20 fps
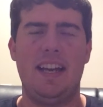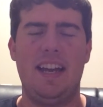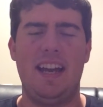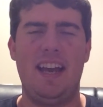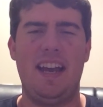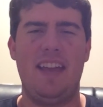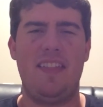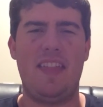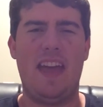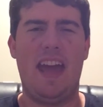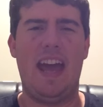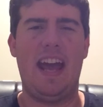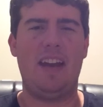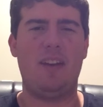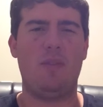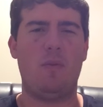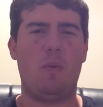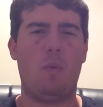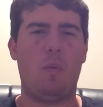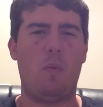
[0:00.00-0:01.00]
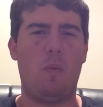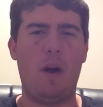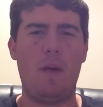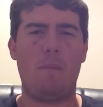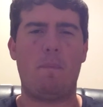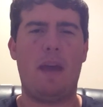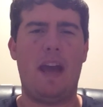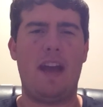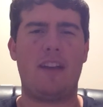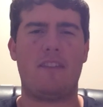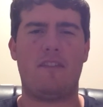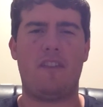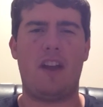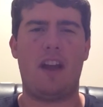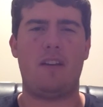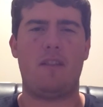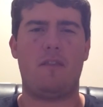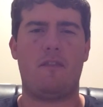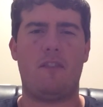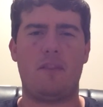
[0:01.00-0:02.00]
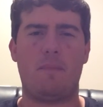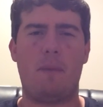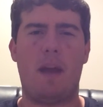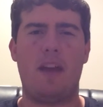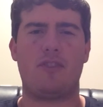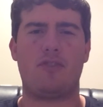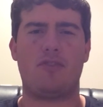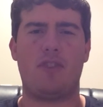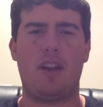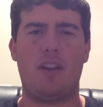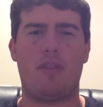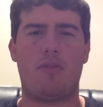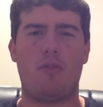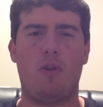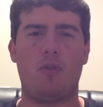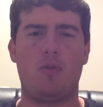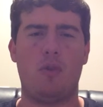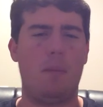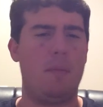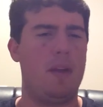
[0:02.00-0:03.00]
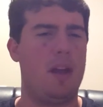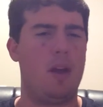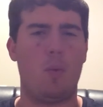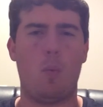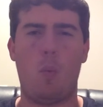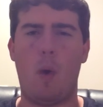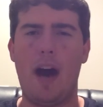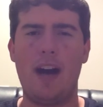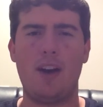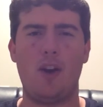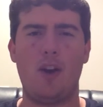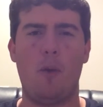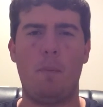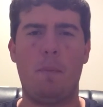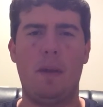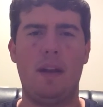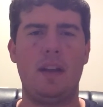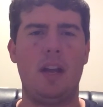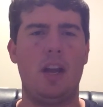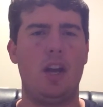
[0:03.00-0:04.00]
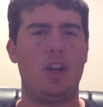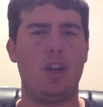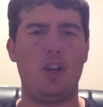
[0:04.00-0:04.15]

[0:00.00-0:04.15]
And then one pass Fitzpatrick tried to throw to him. Wide open.